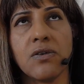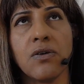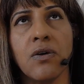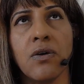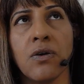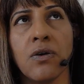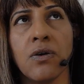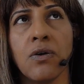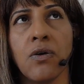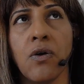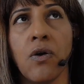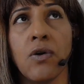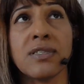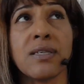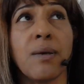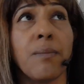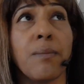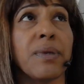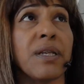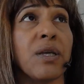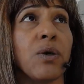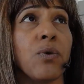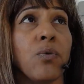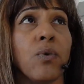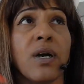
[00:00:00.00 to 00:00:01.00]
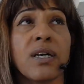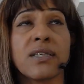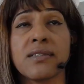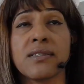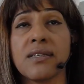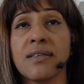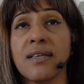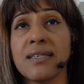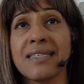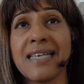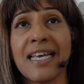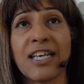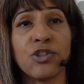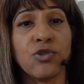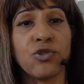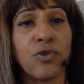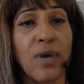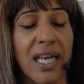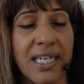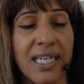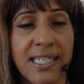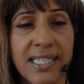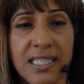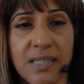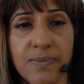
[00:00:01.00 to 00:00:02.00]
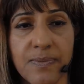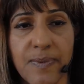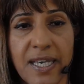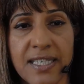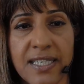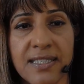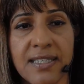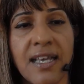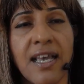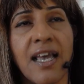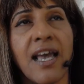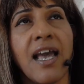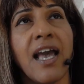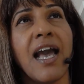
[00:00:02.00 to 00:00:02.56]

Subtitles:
or somebody who works in the sexuality space.